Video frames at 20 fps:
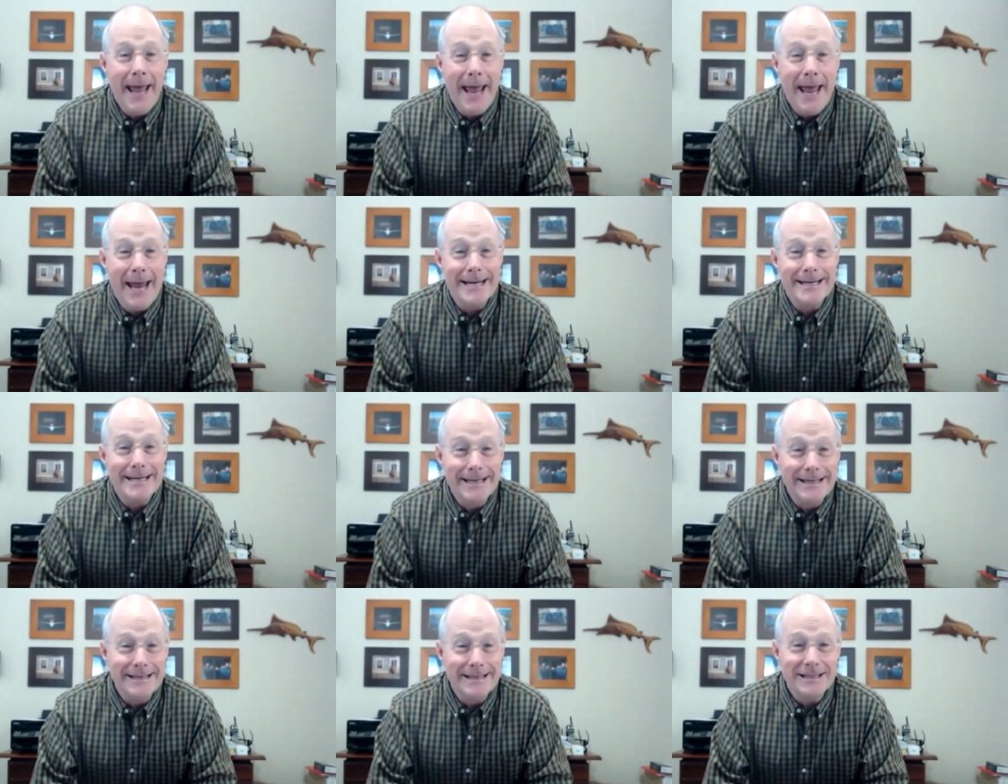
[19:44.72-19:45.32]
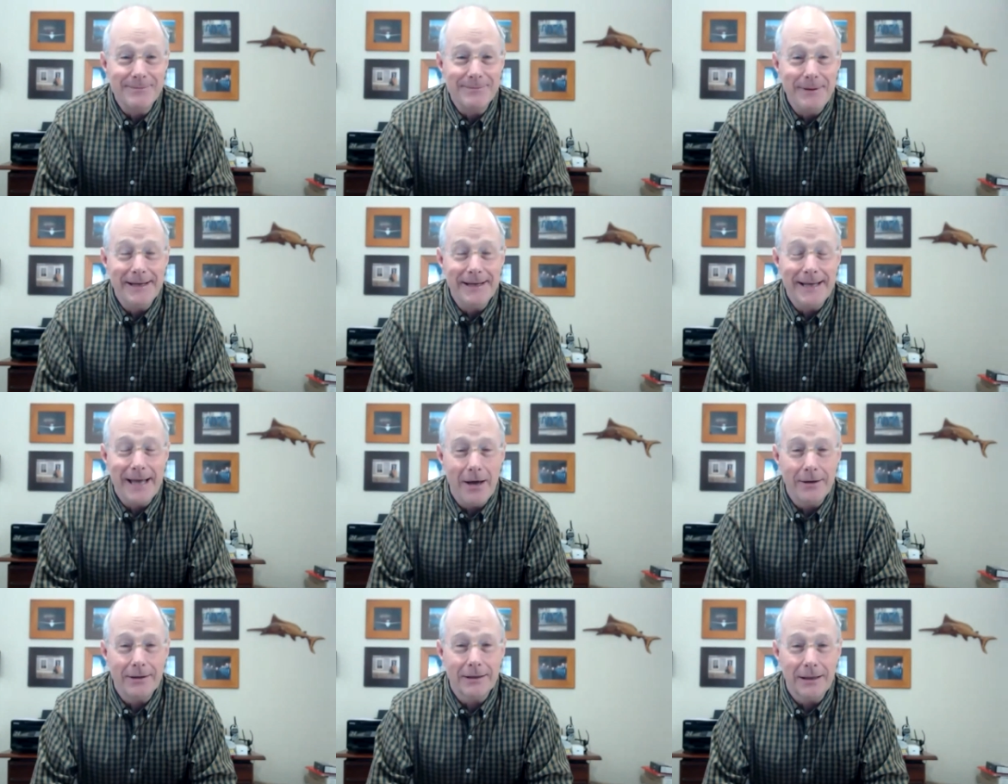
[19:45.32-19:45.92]
and didn't speak
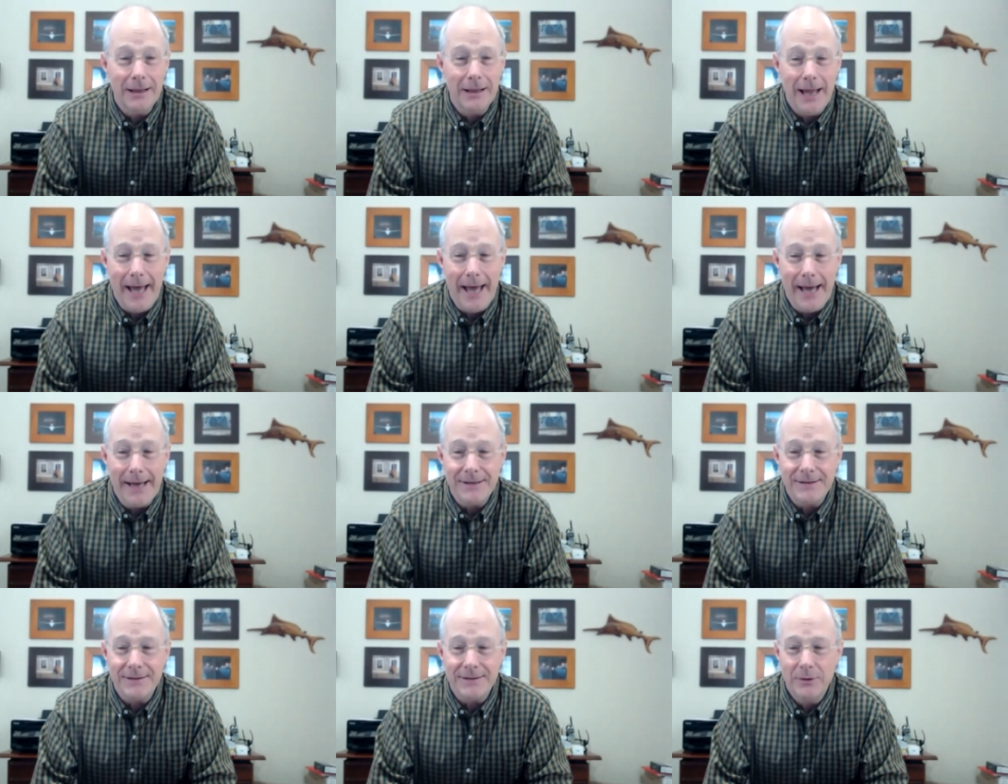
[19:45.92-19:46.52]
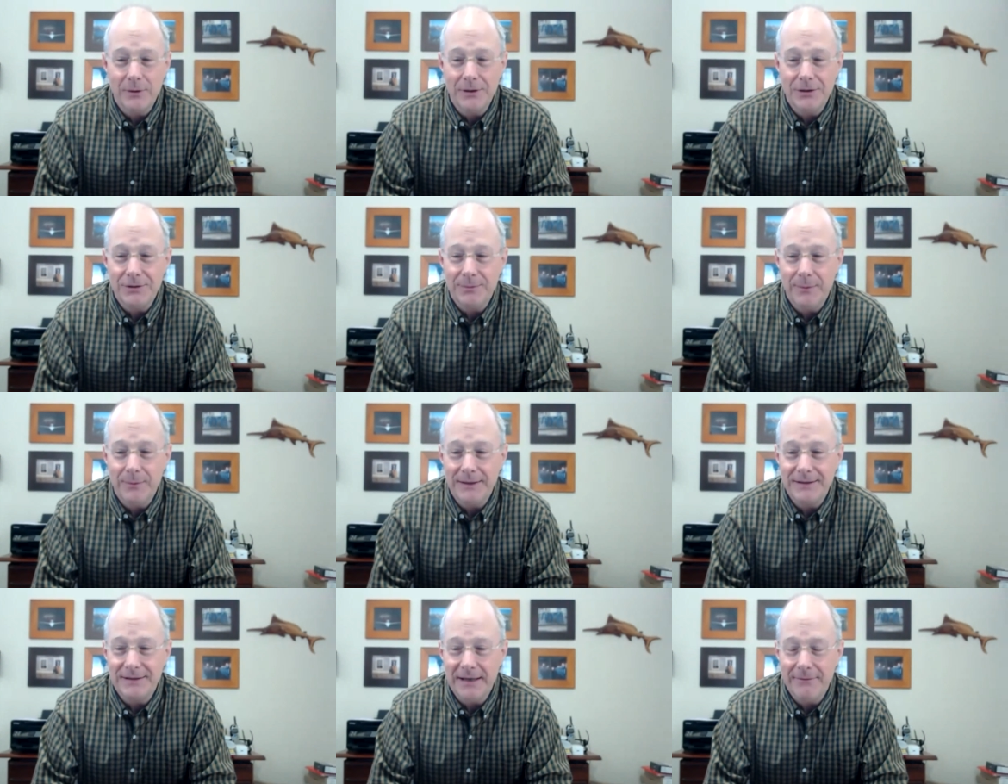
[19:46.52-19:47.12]
out in class, which
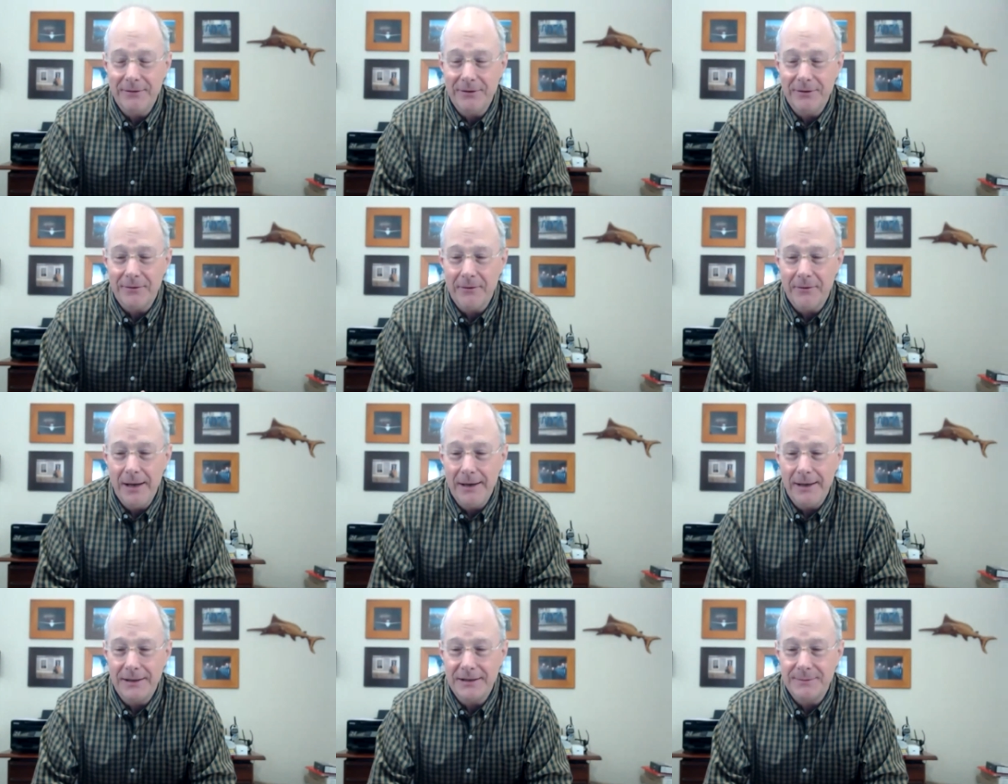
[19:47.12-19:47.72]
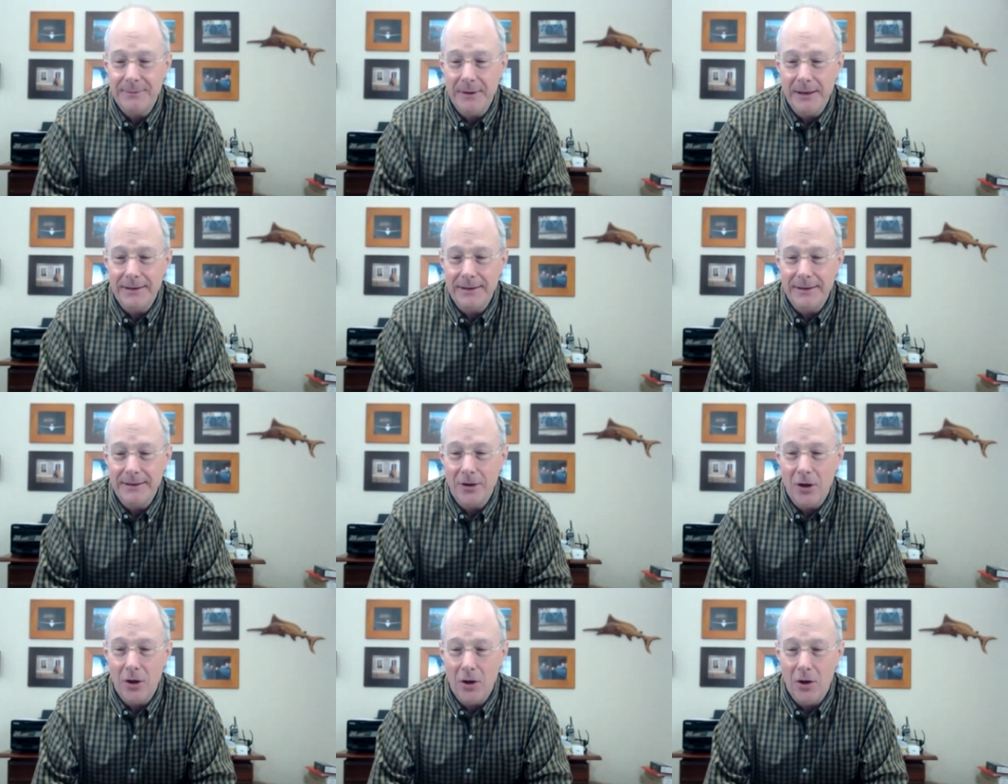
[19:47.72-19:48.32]
my seventh grade I spent
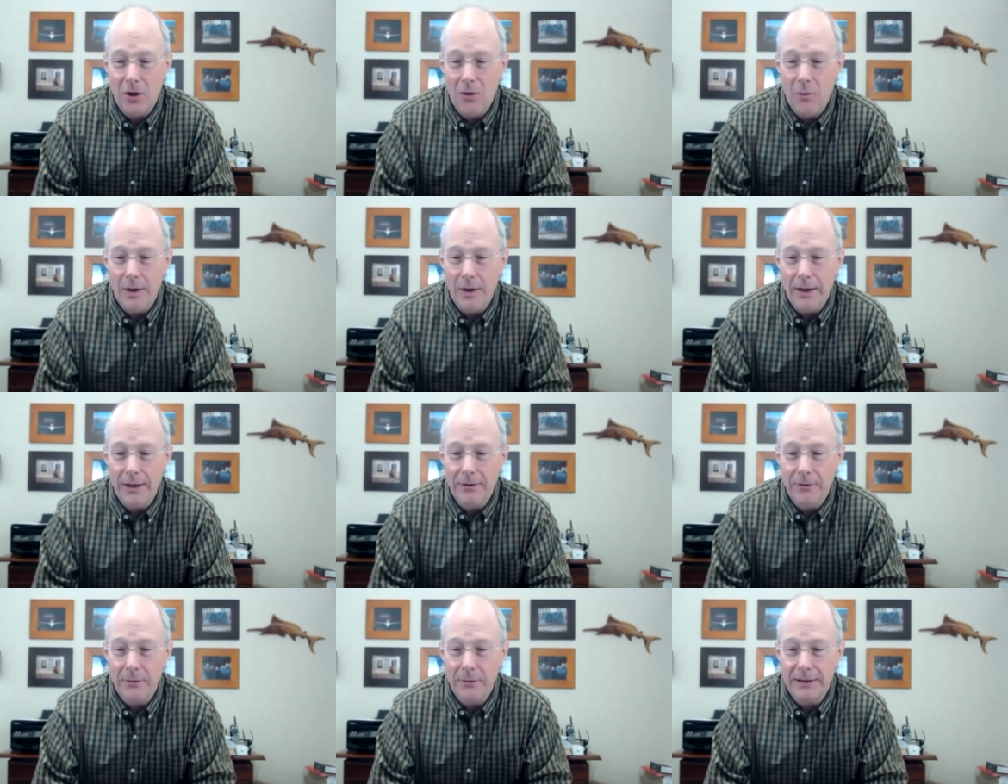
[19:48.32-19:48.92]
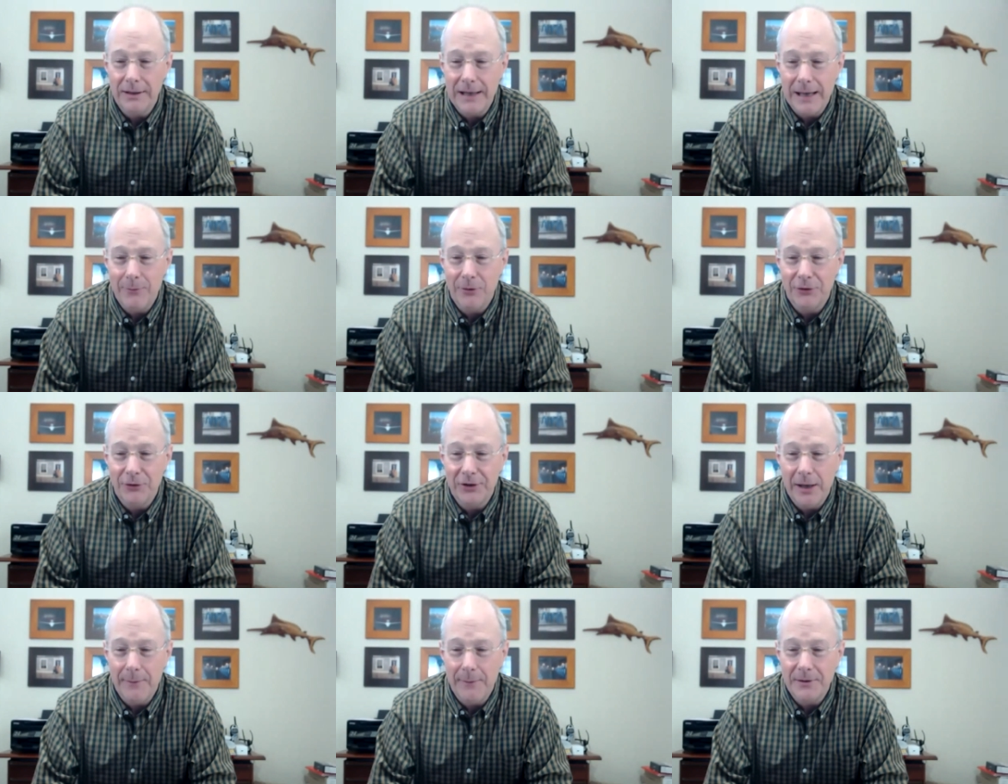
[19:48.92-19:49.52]
in the hallway doing
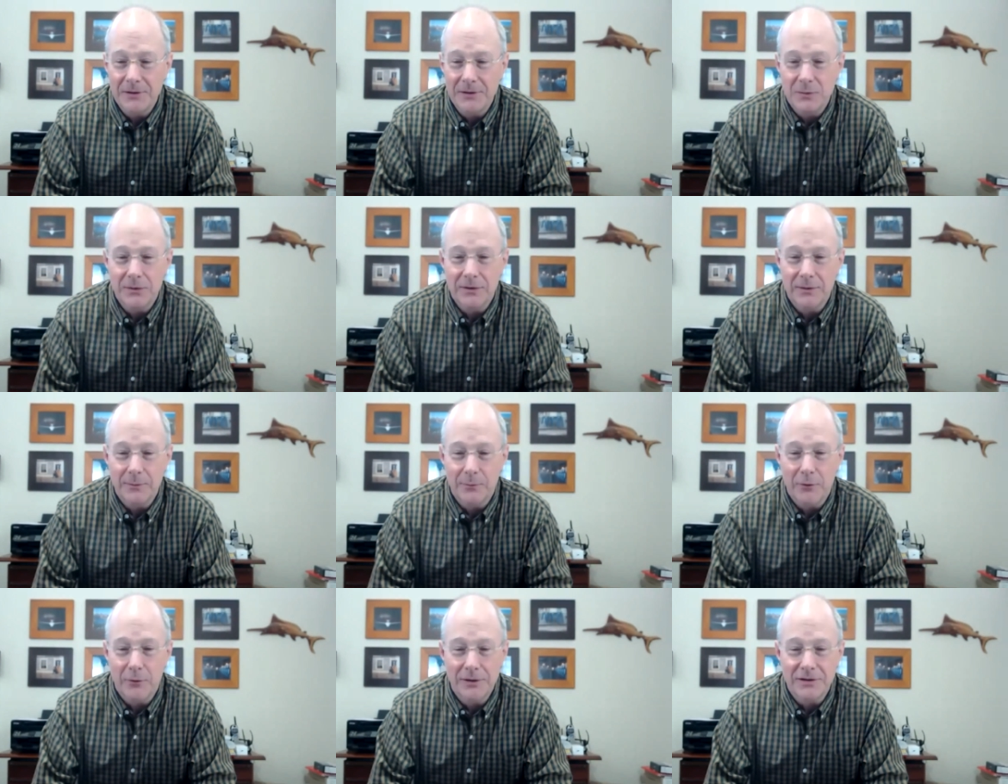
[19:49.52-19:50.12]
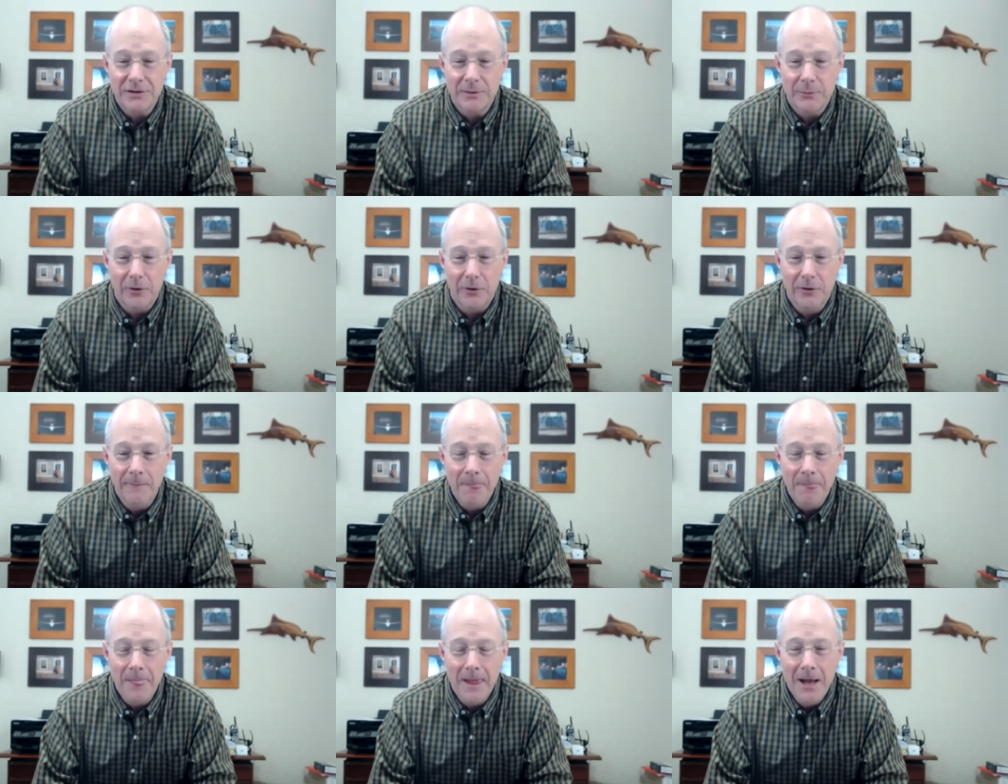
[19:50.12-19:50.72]
table topics with the
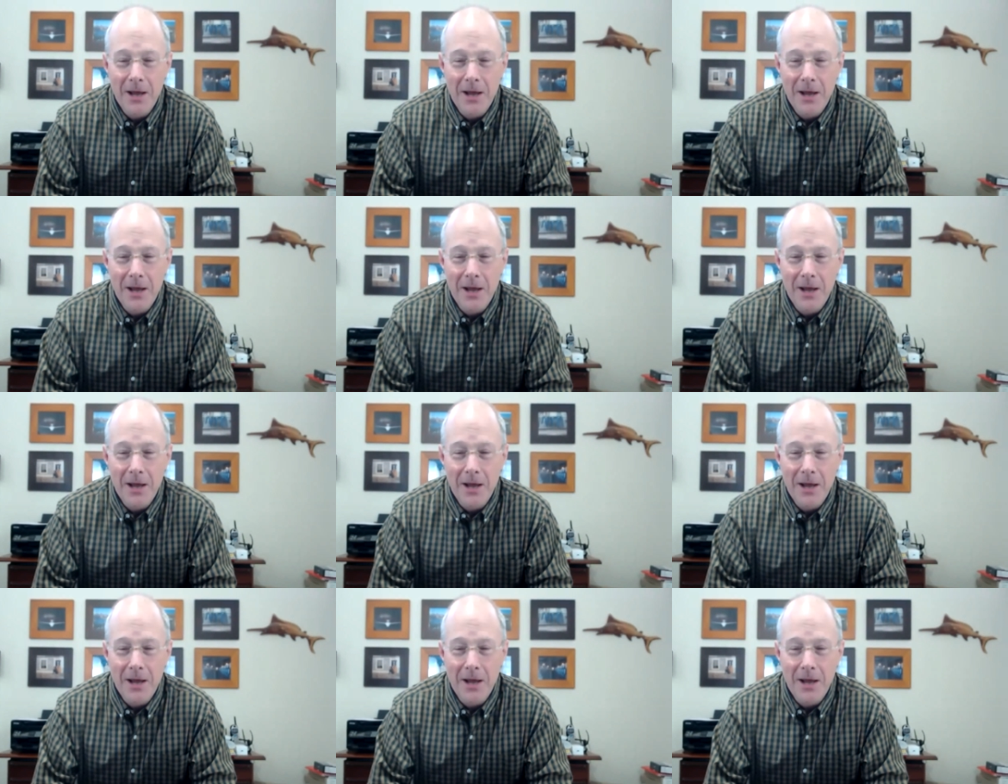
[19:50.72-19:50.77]
principal.